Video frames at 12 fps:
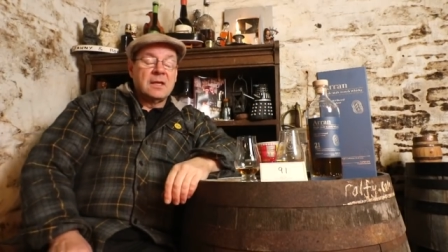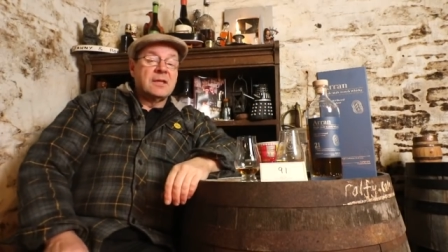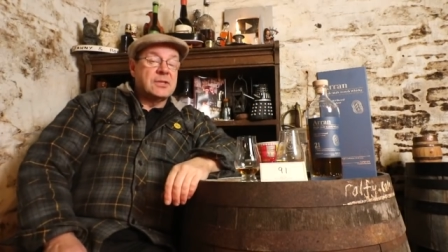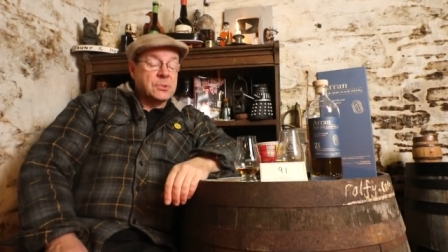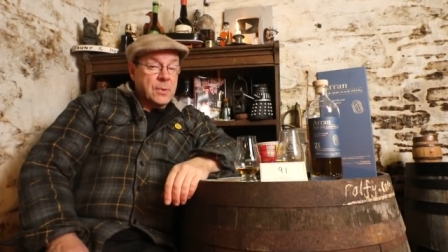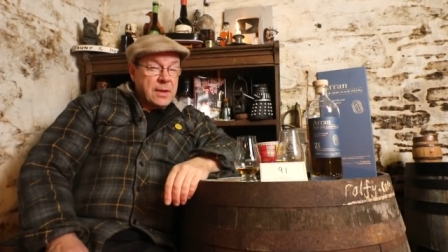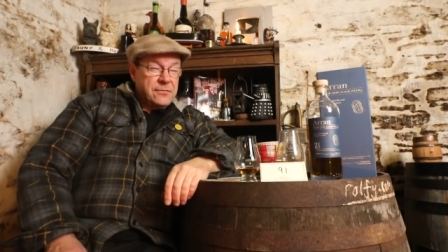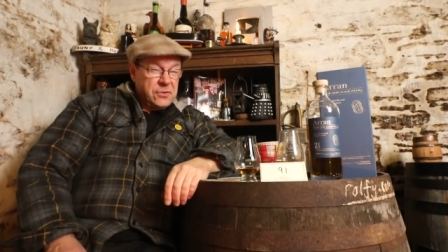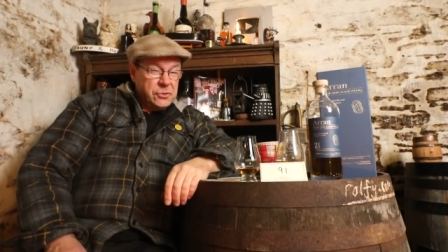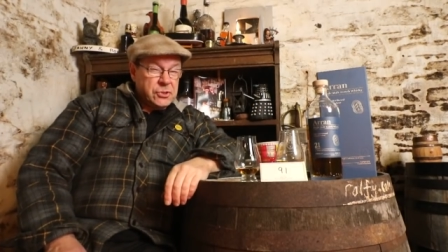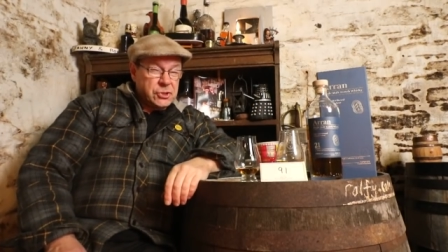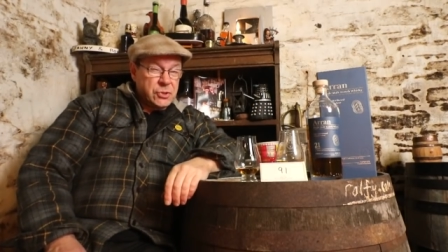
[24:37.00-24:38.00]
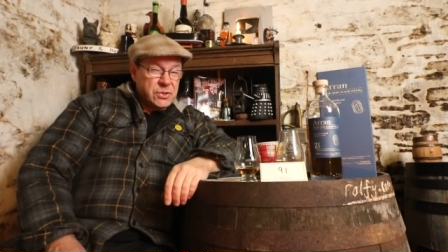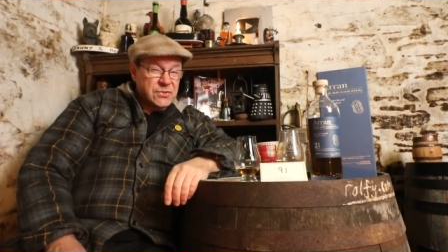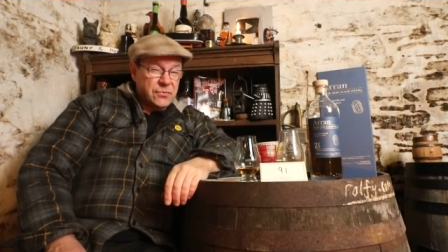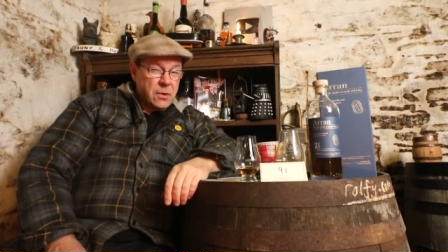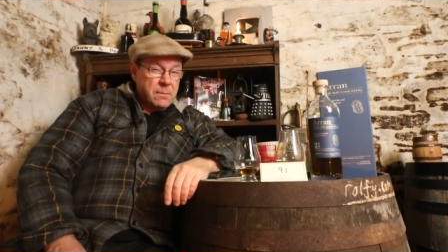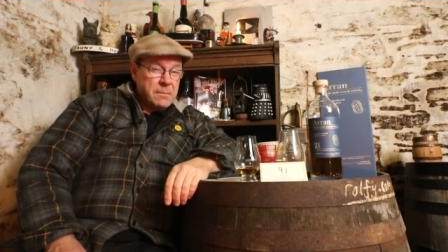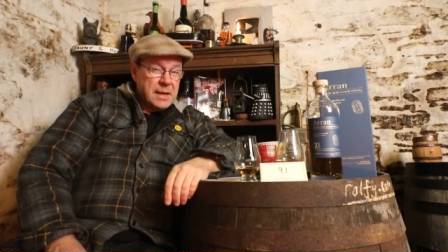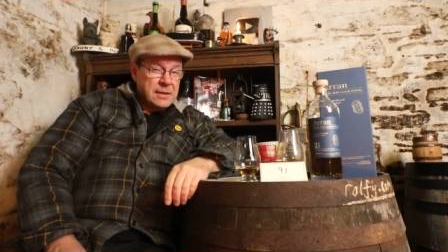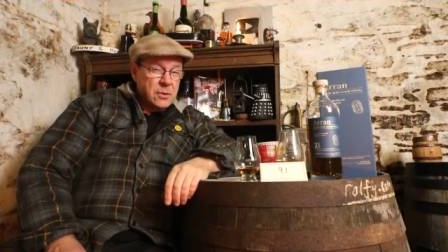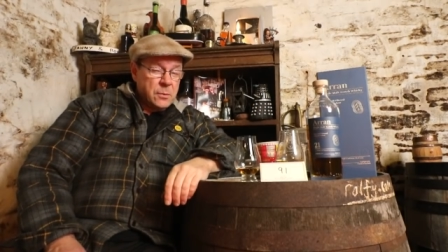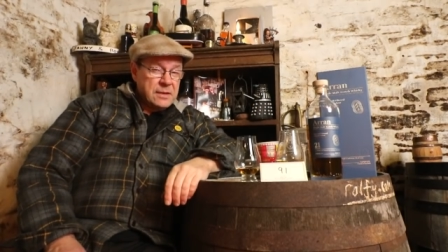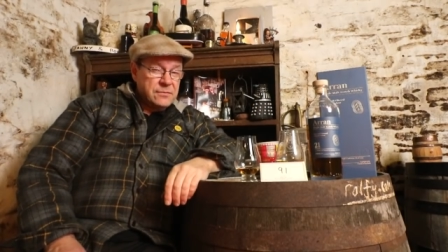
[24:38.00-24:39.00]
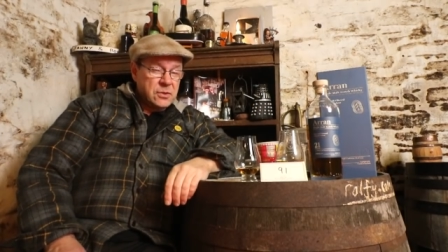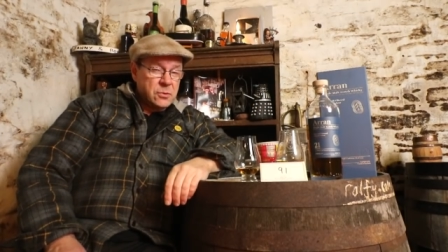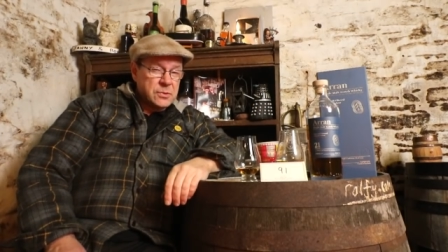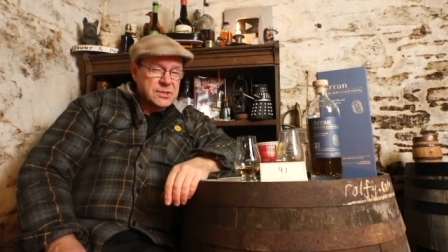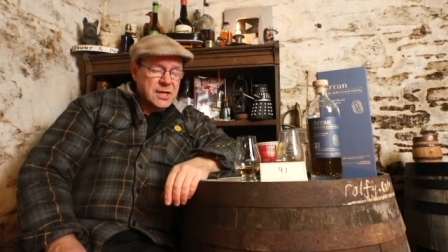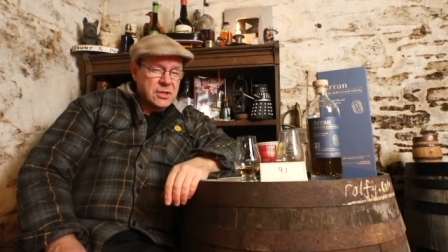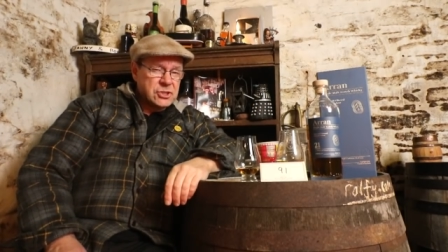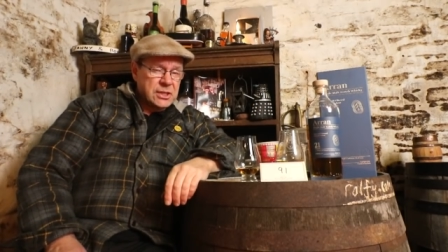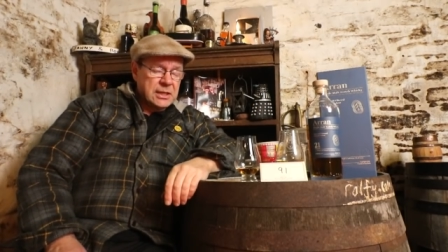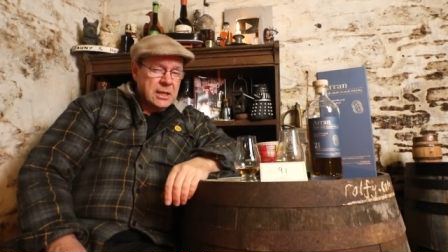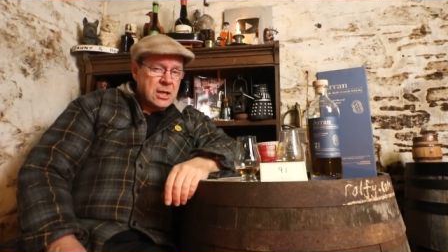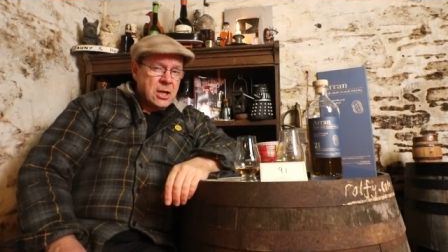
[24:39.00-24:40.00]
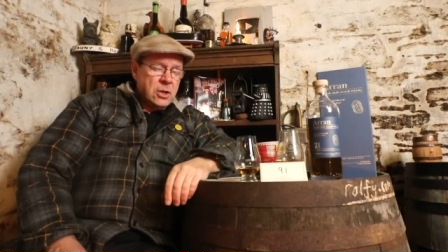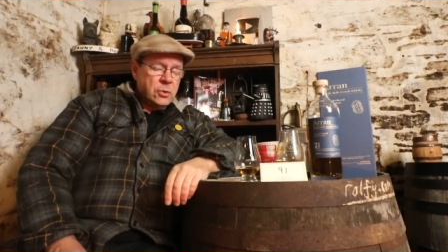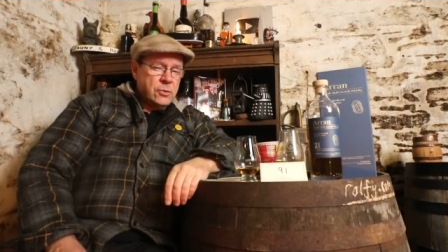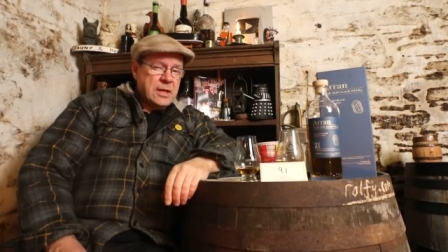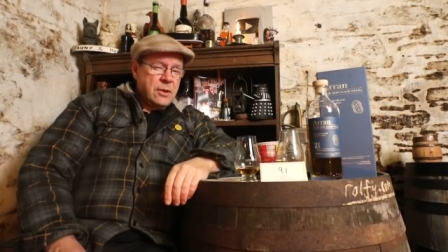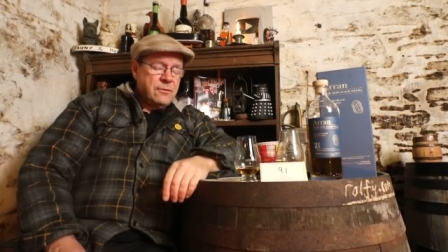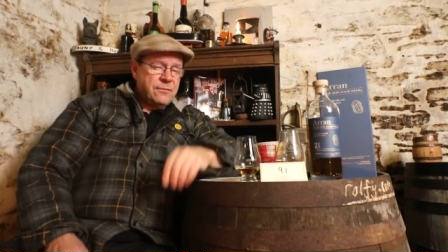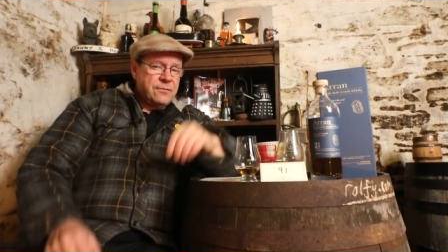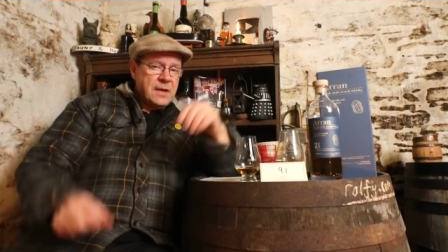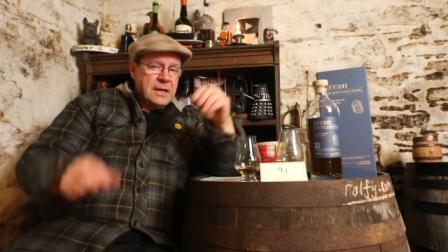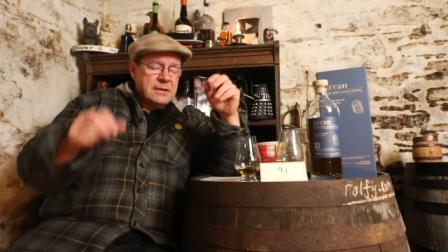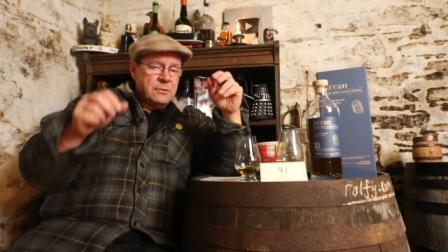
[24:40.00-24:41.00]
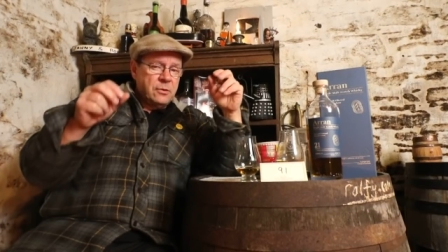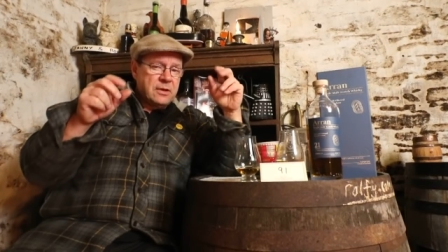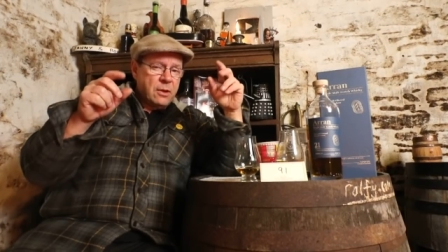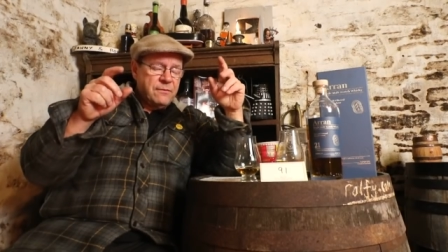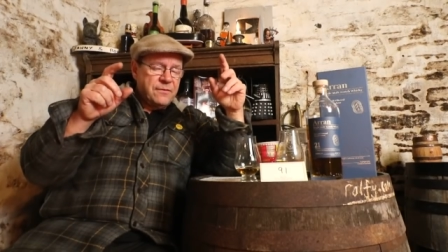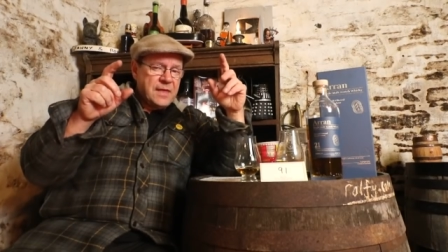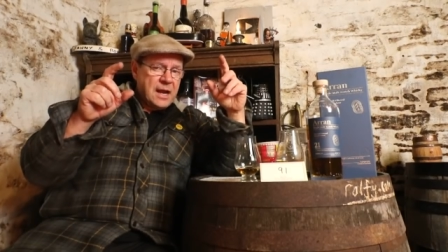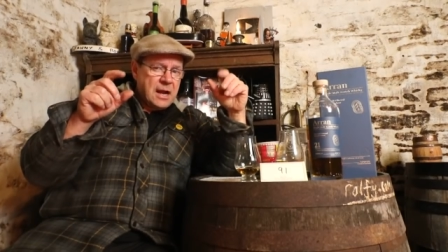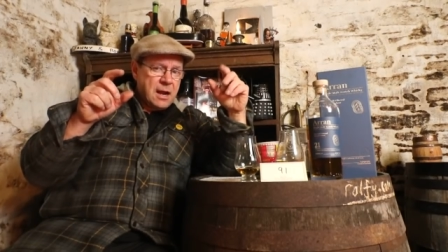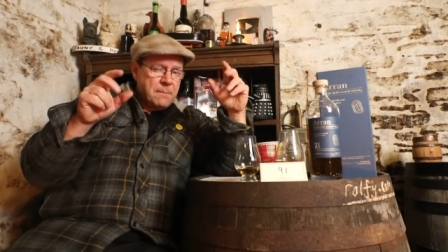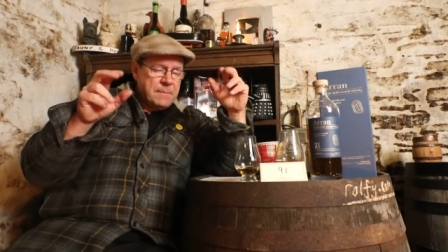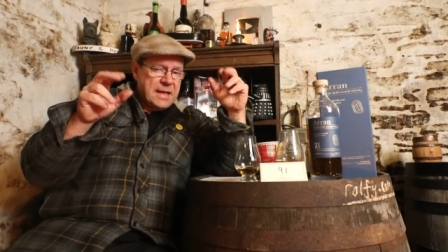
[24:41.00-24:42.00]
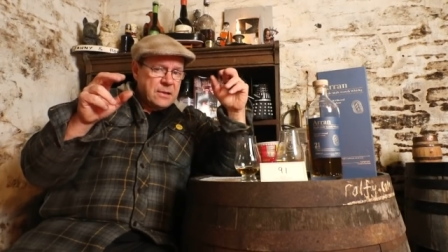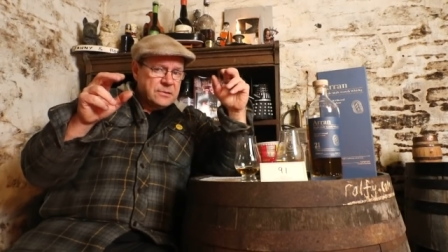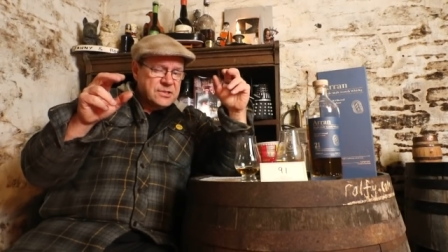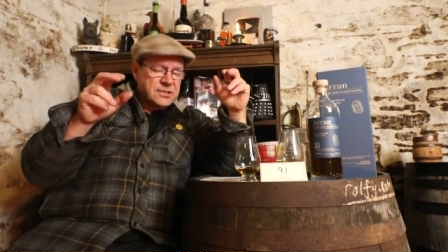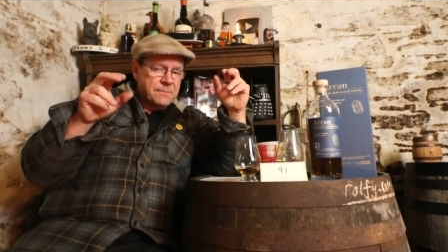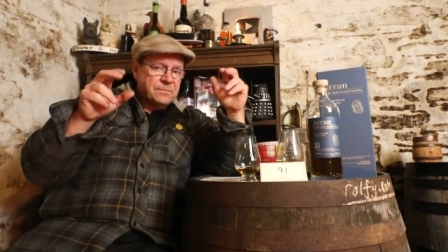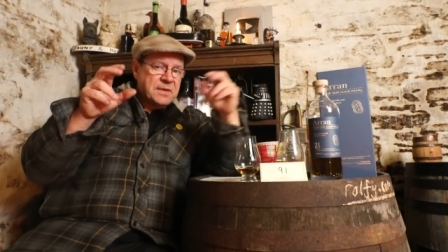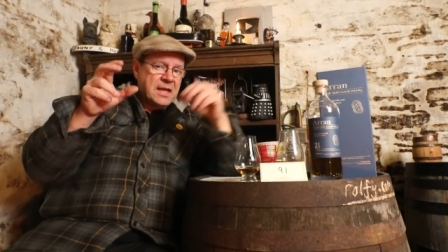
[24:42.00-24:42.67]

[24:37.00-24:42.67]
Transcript: There's quite a few to choose from, by the way, if you go searching. Look out, look, look out for the alarm bells.